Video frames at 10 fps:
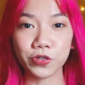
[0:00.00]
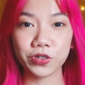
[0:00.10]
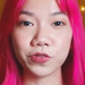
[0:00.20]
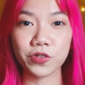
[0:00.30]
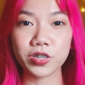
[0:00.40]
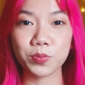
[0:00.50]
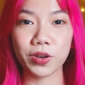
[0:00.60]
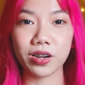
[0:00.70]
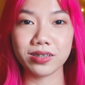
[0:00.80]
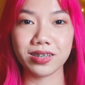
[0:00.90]
for the first
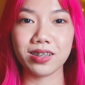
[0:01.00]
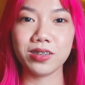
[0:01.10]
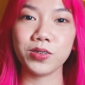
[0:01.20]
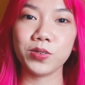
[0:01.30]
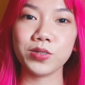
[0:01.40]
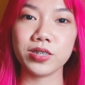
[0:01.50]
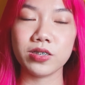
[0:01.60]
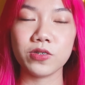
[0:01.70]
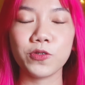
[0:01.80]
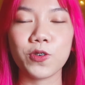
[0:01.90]
product that I use is
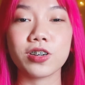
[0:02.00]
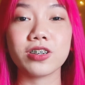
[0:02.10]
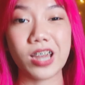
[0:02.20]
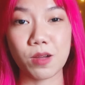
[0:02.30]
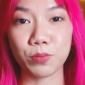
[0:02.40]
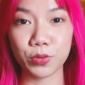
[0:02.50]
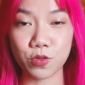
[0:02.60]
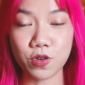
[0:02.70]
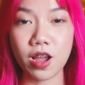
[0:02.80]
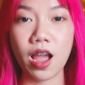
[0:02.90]
of course
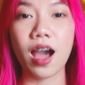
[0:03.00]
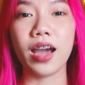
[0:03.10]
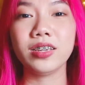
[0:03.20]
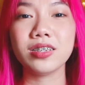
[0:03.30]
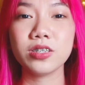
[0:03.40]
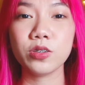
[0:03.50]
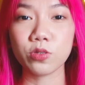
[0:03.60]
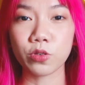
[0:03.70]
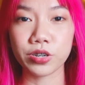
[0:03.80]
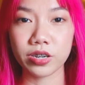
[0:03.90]
shampoo. I just use
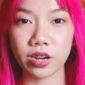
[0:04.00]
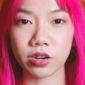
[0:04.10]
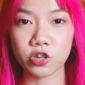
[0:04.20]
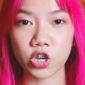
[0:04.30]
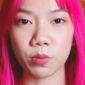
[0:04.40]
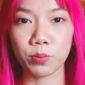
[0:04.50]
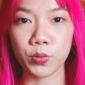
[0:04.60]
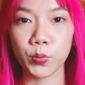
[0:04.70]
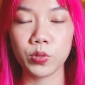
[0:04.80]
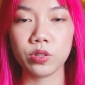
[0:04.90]
ordinary
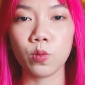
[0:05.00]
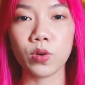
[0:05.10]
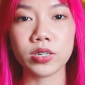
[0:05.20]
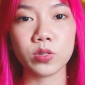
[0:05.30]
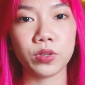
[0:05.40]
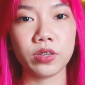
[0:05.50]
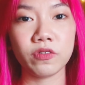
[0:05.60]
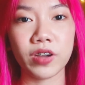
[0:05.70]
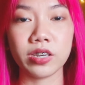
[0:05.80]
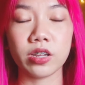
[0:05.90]
shampoo, the ones we
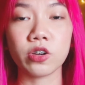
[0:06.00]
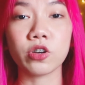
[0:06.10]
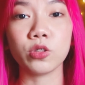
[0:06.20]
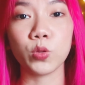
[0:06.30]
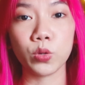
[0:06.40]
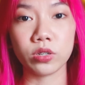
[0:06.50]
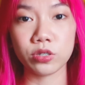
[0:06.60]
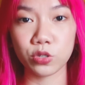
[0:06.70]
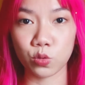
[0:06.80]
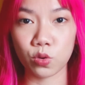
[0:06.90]
find at our local
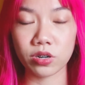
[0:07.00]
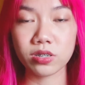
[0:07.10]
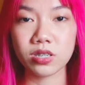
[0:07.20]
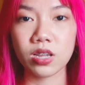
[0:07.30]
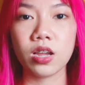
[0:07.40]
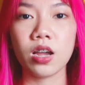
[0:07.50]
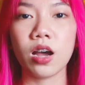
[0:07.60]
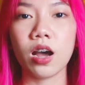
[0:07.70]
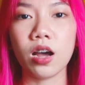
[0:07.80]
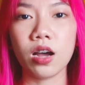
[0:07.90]
stores.
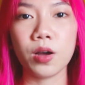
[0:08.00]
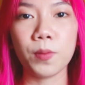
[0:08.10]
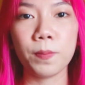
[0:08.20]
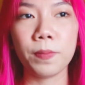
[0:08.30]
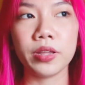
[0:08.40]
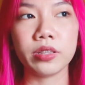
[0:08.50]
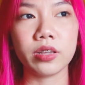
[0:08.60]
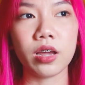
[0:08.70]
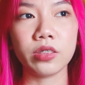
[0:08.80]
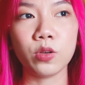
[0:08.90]
But
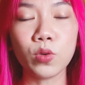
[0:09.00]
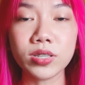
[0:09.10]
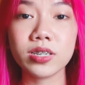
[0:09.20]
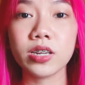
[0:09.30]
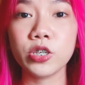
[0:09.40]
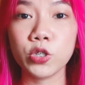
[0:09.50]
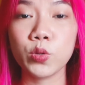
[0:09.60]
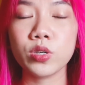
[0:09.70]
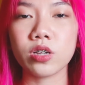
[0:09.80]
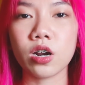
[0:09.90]
the ones that I
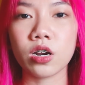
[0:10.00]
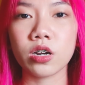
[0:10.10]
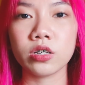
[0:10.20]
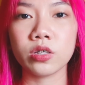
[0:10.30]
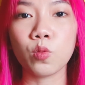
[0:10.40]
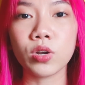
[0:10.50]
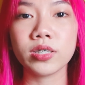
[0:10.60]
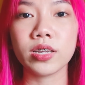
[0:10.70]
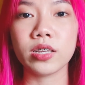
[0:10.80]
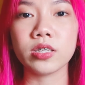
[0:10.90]
use are the one
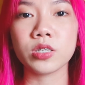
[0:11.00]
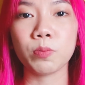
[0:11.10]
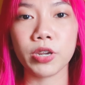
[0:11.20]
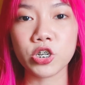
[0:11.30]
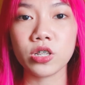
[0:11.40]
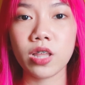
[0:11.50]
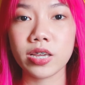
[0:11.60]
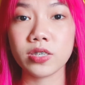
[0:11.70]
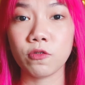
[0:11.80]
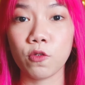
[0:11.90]
that is
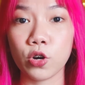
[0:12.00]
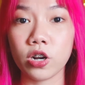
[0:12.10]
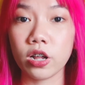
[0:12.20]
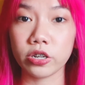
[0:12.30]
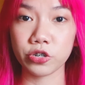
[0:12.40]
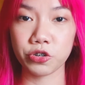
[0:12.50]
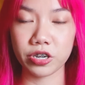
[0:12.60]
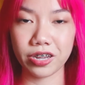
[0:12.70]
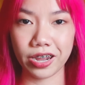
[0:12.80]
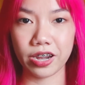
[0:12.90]
specialized for color
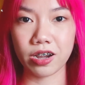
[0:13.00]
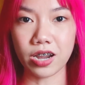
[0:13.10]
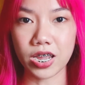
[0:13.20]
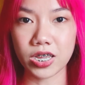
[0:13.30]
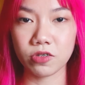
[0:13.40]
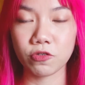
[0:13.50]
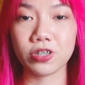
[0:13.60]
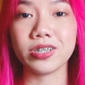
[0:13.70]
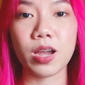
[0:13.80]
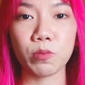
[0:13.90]
treated hair and
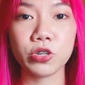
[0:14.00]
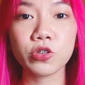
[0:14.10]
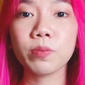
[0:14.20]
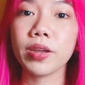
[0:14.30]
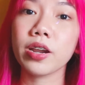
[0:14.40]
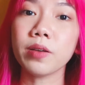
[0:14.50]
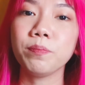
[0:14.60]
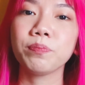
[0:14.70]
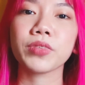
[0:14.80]
for damage repair.